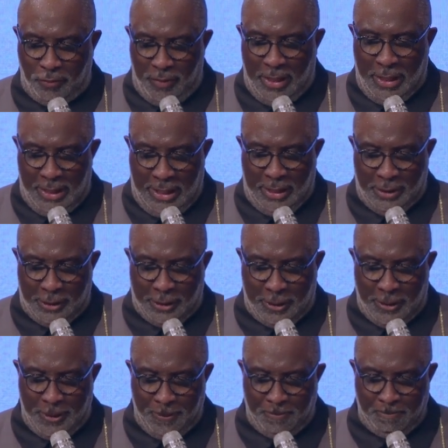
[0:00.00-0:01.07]

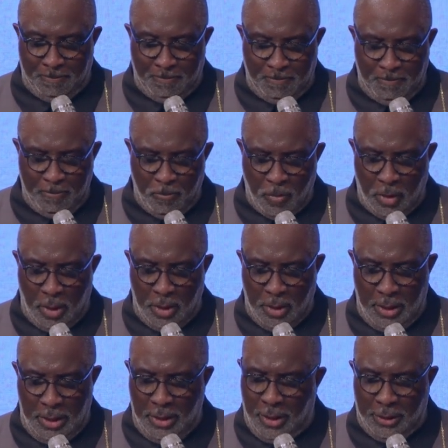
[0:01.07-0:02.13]
released
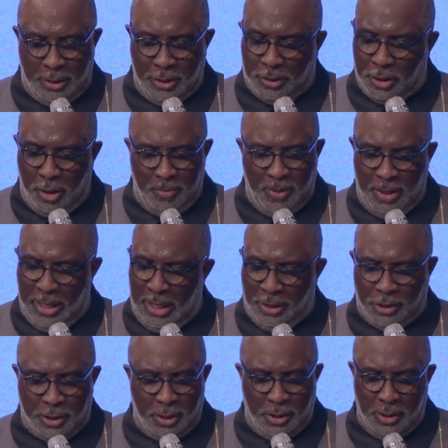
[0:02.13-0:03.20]
in her
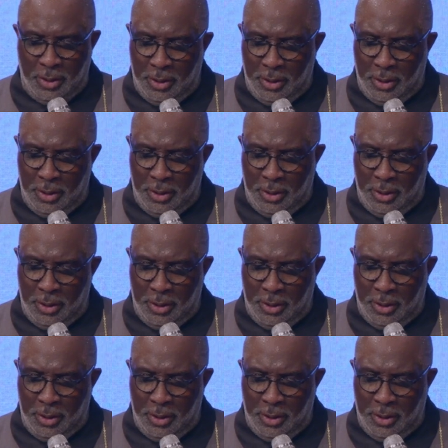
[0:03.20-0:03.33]
determination.